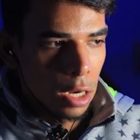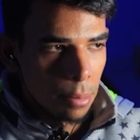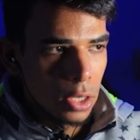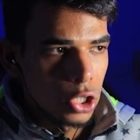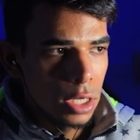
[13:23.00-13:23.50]

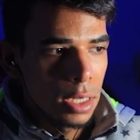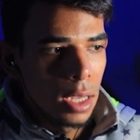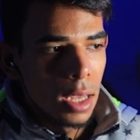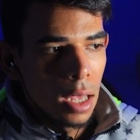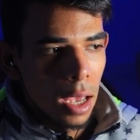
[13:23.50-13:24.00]
animation,
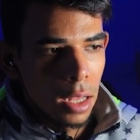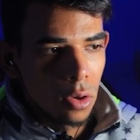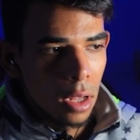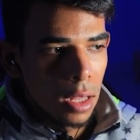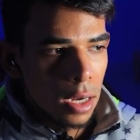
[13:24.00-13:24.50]
and
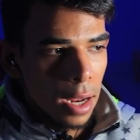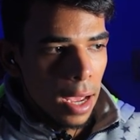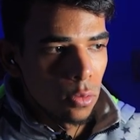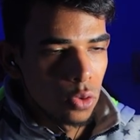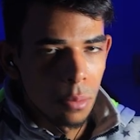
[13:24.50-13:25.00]
you can learn
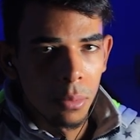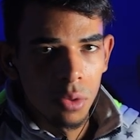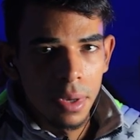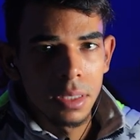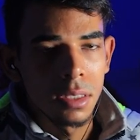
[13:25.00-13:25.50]
how to
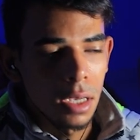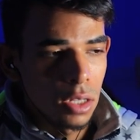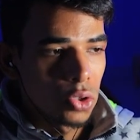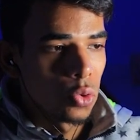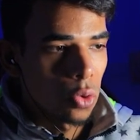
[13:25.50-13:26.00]
implement it
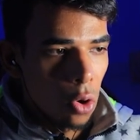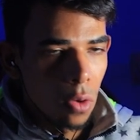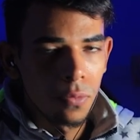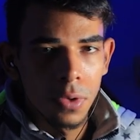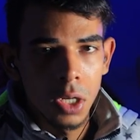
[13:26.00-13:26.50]
into your
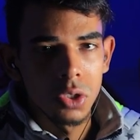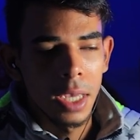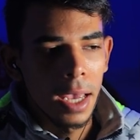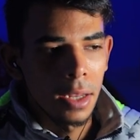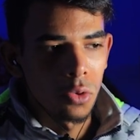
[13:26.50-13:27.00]
own videos
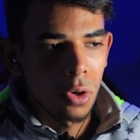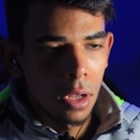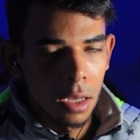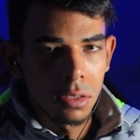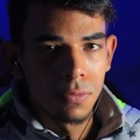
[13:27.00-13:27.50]
and your
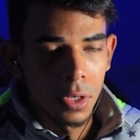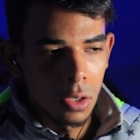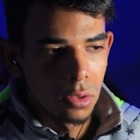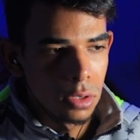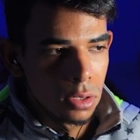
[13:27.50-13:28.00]
clients'
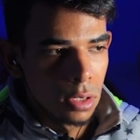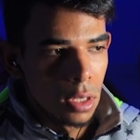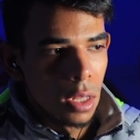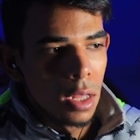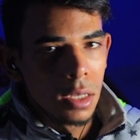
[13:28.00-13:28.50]
videos.
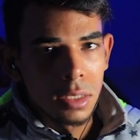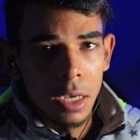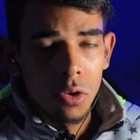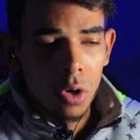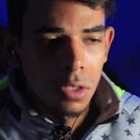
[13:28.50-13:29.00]

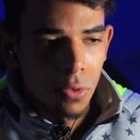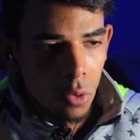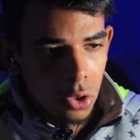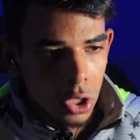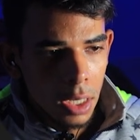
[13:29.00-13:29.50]
Thank you guys for
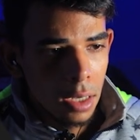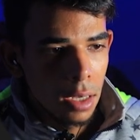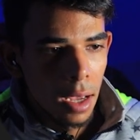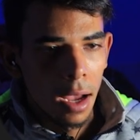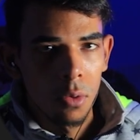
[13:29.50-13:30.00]
watching.
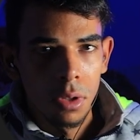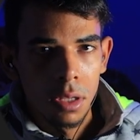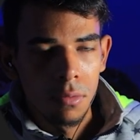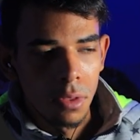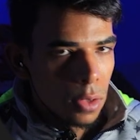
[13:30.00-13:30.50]
I will
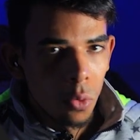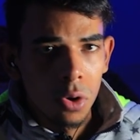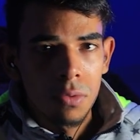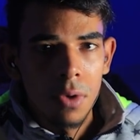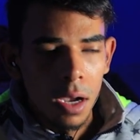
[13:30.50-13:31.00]
leave the
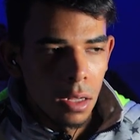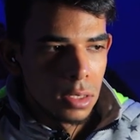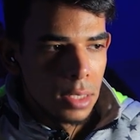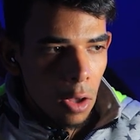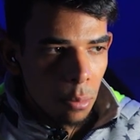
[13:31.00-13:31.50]
work
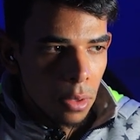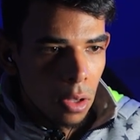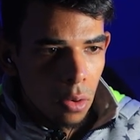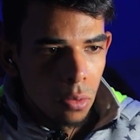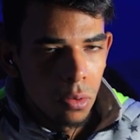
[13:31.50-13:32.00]
files down
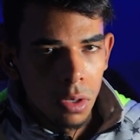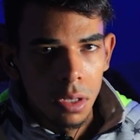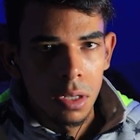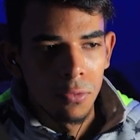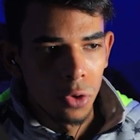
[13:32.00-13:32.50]
below
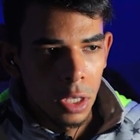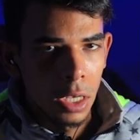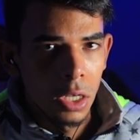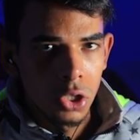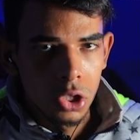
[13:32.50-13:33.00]
for
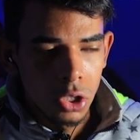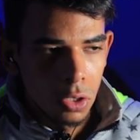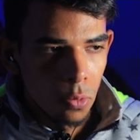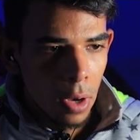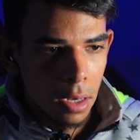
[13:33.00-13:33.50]
each
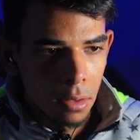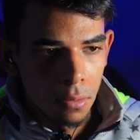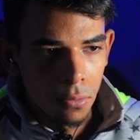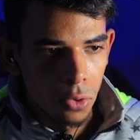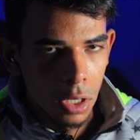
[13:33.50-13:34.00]
one,
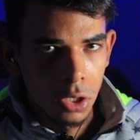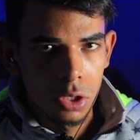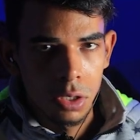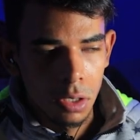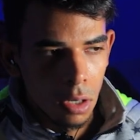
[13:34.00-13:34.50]
for
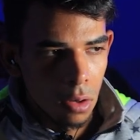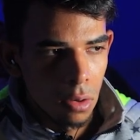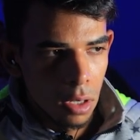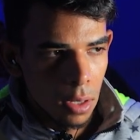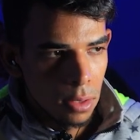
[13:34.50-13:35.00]
each, you know,
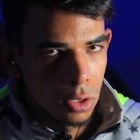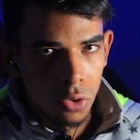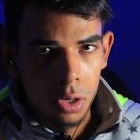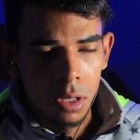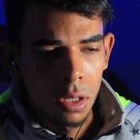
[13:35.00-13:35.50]

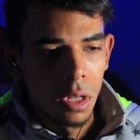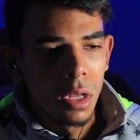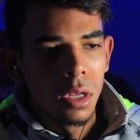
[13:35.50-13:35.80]
tutorial.